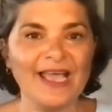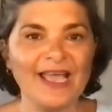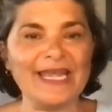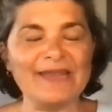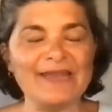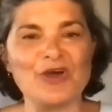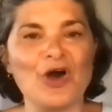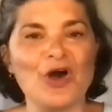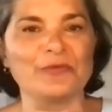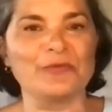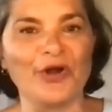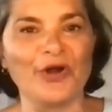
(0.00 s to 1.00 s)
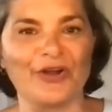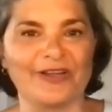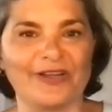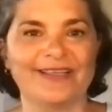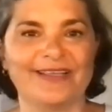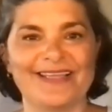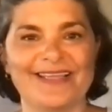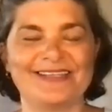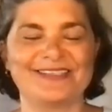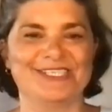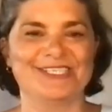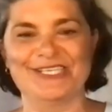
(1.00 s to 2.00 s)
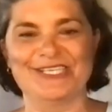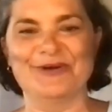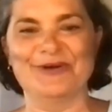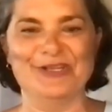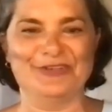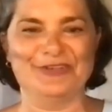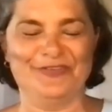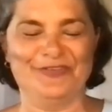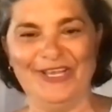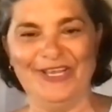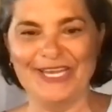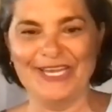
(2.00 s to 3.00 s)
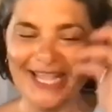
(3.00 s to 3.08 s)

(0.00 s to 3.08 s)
can't even call it work. It's just so much fun.